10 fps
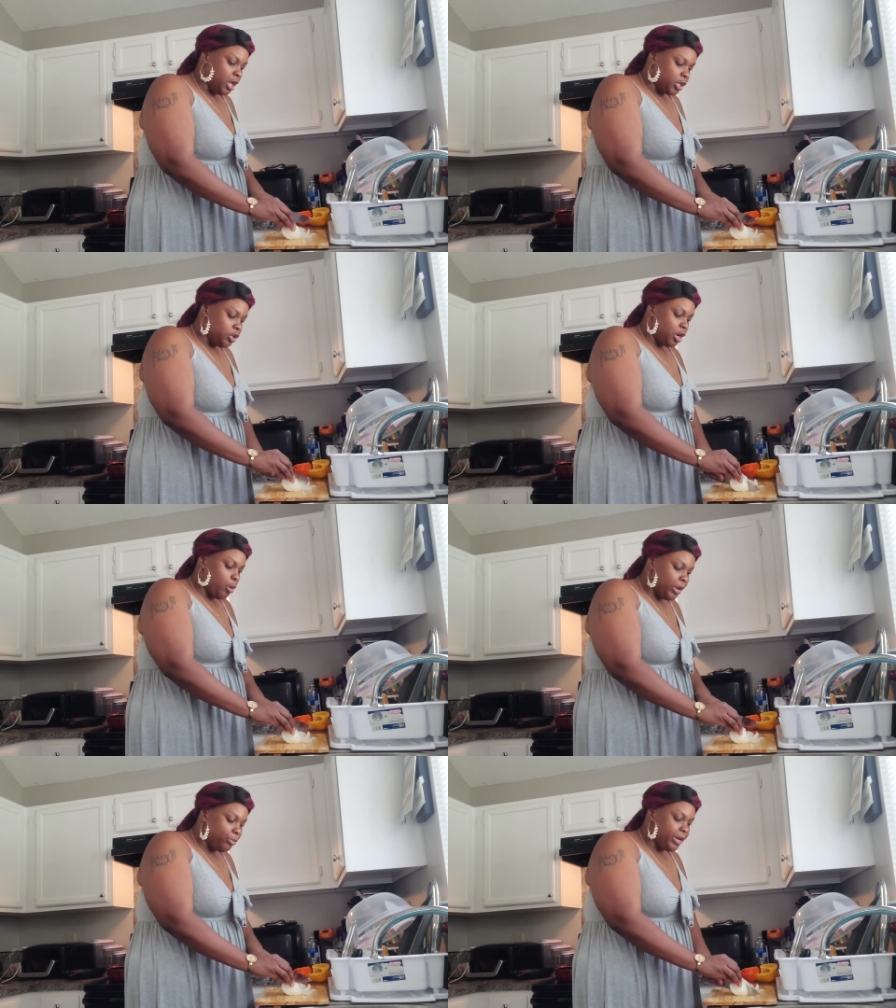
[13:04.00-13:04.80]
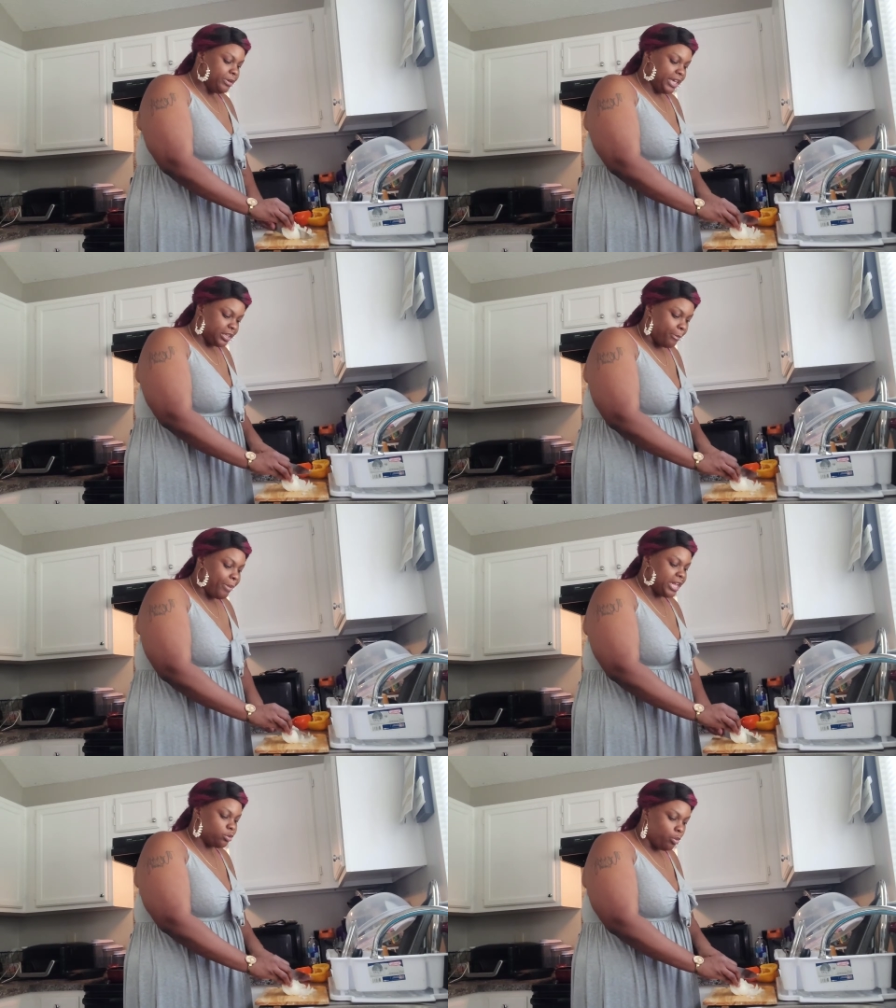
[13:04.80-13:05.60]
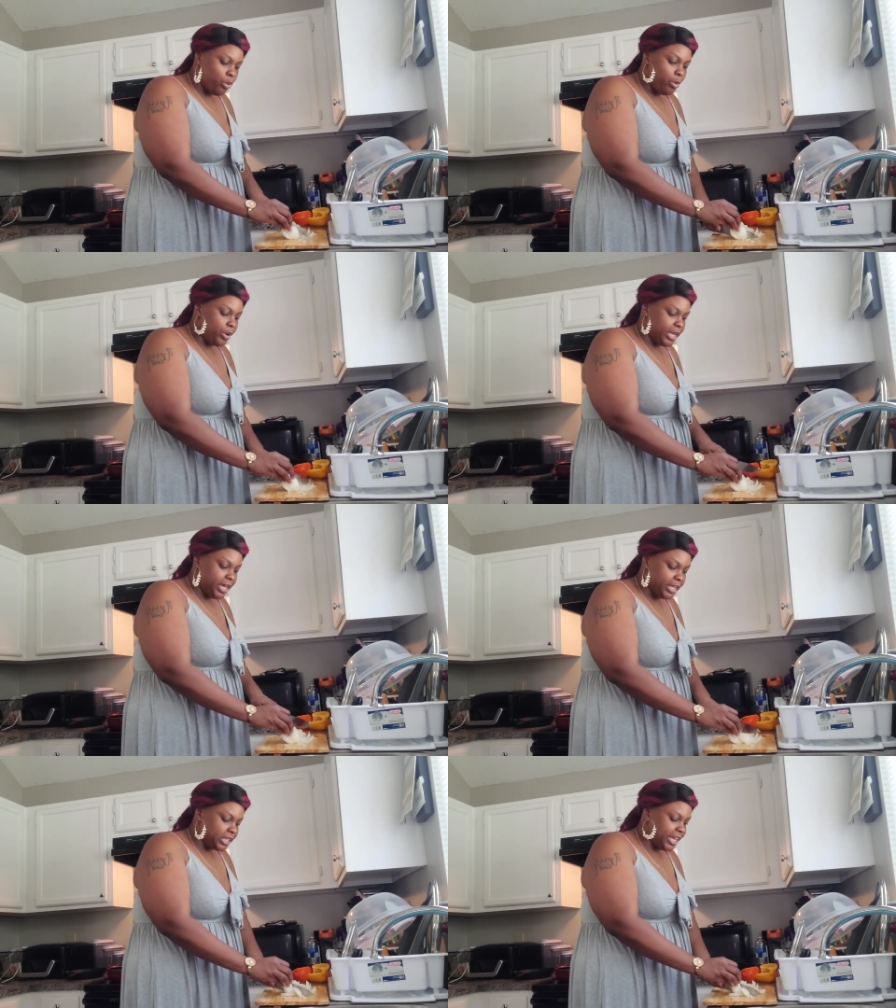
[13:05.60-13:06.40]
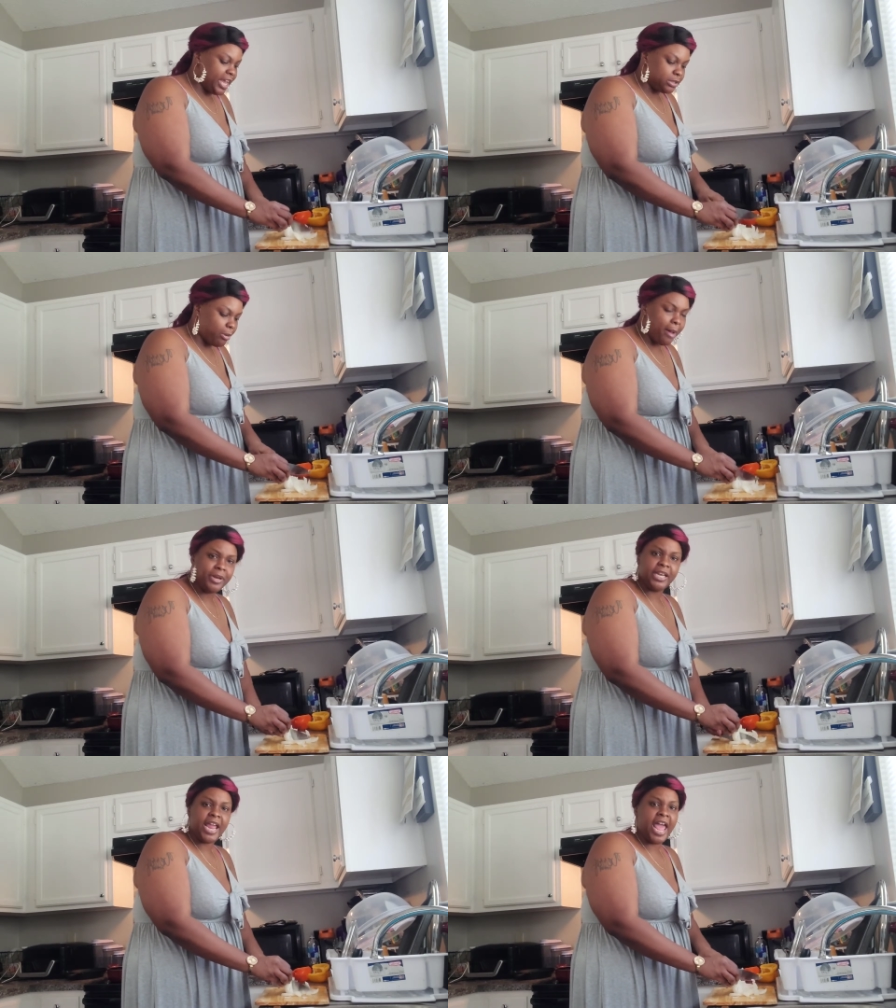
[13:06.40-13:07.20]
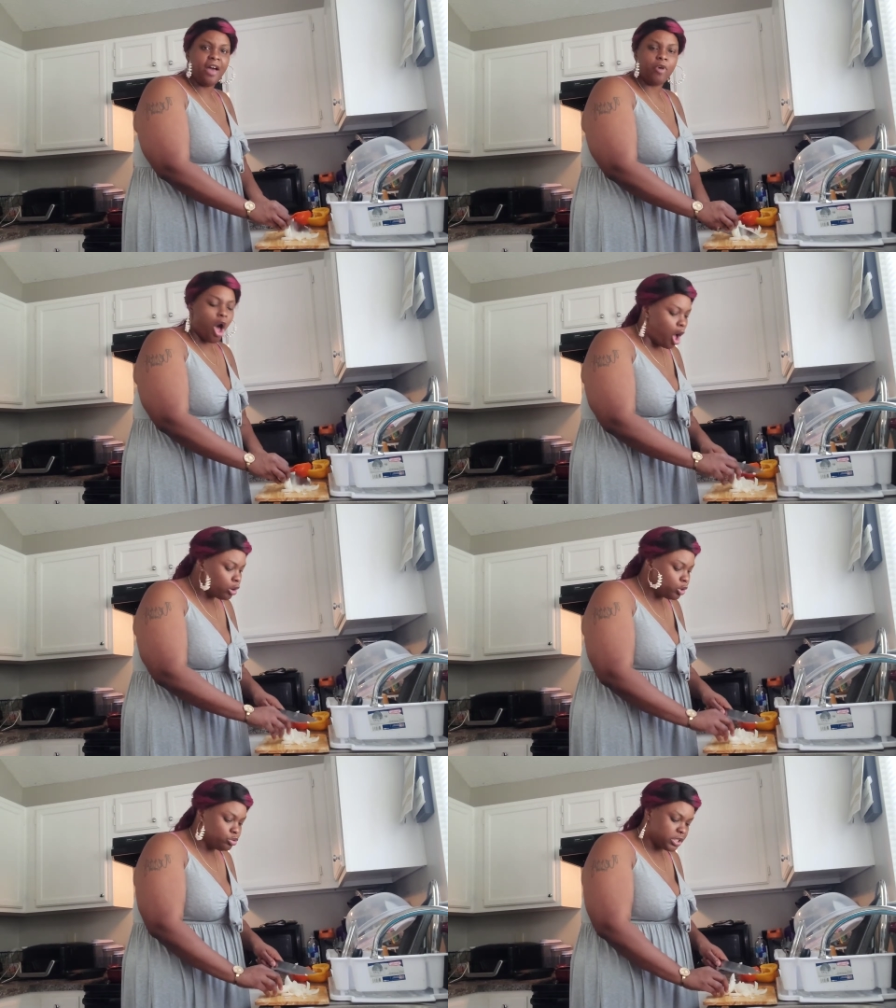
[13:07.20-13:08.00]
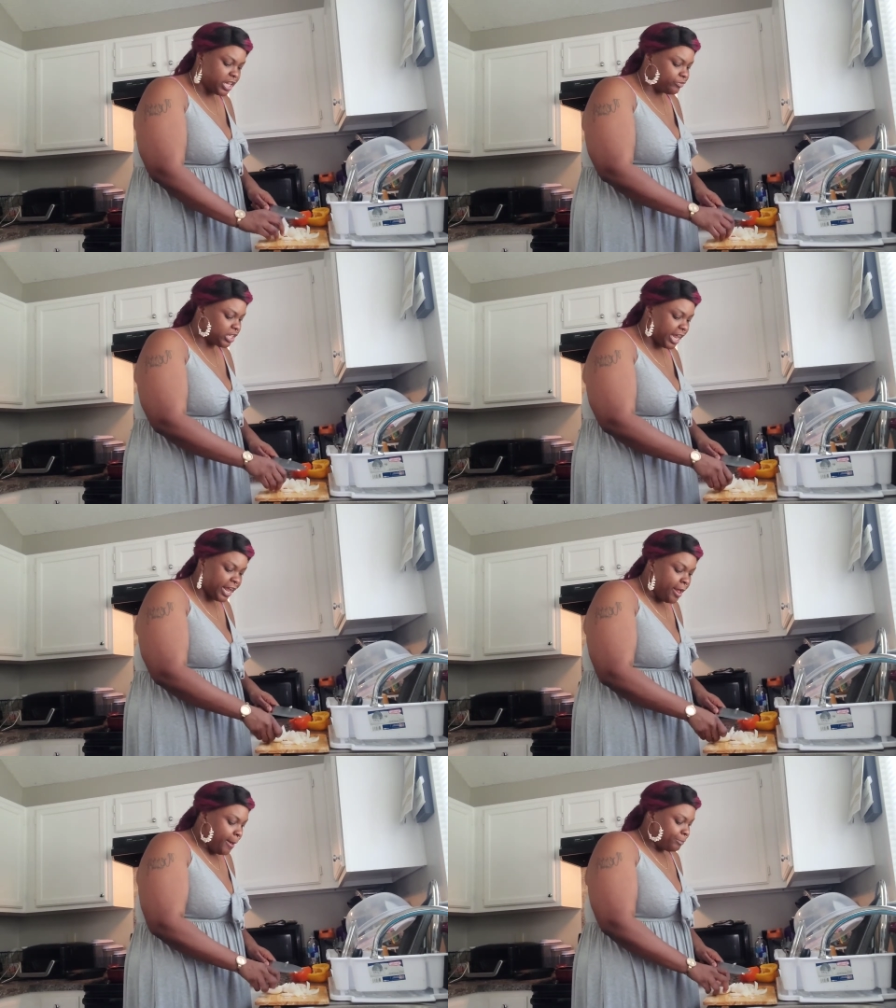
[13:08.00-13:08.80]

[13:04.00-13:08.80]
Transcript: We did the best with what we could. The kids probably didn't have all new stuff today.